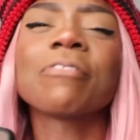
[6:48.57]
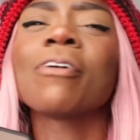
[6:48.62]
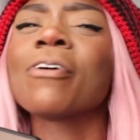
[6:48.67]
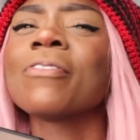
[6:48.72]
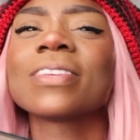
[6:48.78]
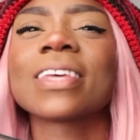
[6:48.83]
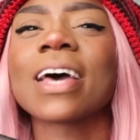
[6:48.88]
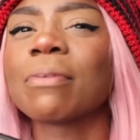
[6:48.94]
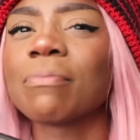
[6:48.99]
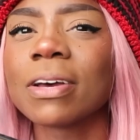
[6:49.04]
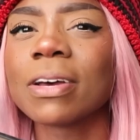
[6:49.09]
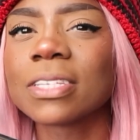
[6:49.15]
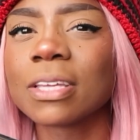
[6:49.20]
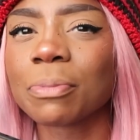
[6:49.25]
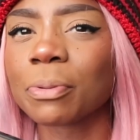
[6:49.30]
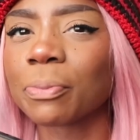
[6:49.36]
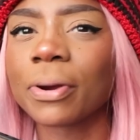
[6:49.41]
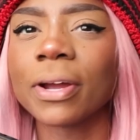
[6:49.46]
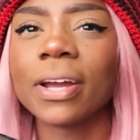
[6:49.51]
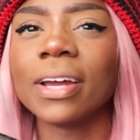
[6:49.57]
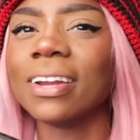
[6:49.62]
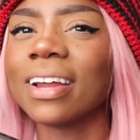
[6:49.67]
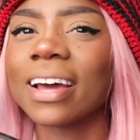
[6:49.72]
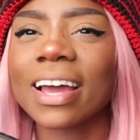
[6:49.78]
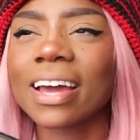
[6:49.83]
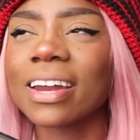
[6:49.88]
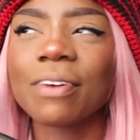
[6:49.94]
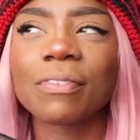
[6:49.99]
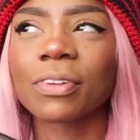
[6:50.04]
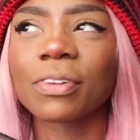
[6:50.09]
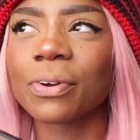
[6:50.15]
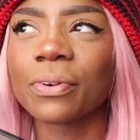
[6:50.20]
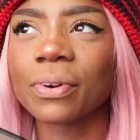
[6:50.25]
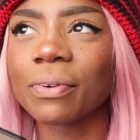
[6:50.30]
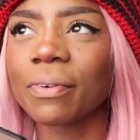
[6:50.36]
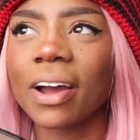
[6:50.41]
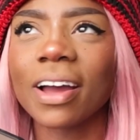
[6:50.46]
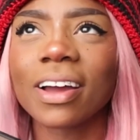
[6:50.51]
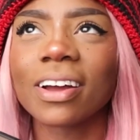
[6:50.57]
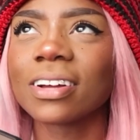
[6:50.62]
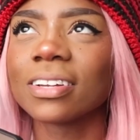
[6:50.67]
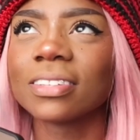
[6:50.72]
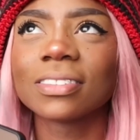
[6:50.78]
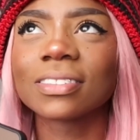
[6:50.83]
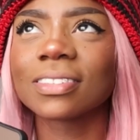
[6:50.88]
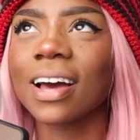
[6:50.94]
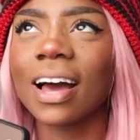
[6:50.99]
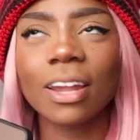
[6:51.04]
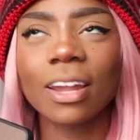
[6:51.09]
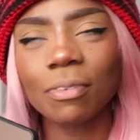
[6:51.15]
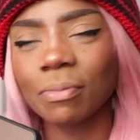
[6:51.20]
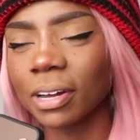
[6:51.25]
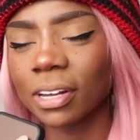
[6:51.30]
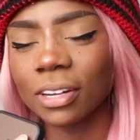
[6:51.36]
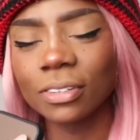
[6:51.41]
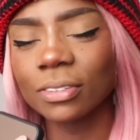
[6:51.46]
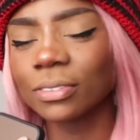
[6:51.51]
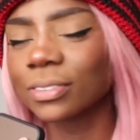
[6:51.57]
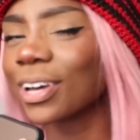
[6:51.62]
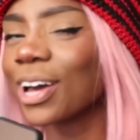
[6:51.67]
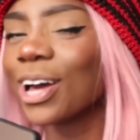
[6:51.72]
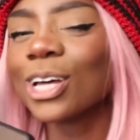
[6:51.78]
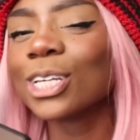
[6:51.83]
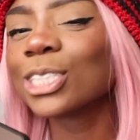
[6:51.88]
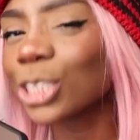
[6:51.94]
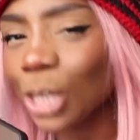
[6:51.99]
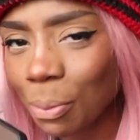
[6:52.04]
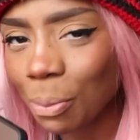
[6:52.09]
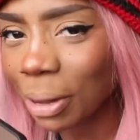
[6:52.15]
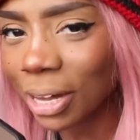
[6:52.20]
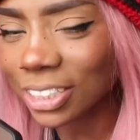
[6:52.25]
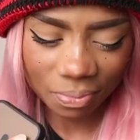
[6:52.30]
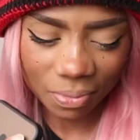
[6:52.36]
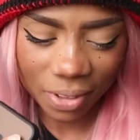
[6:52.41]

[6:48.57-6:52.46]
always had my zebra print. Like, I never throw it away because I love my clothes so much.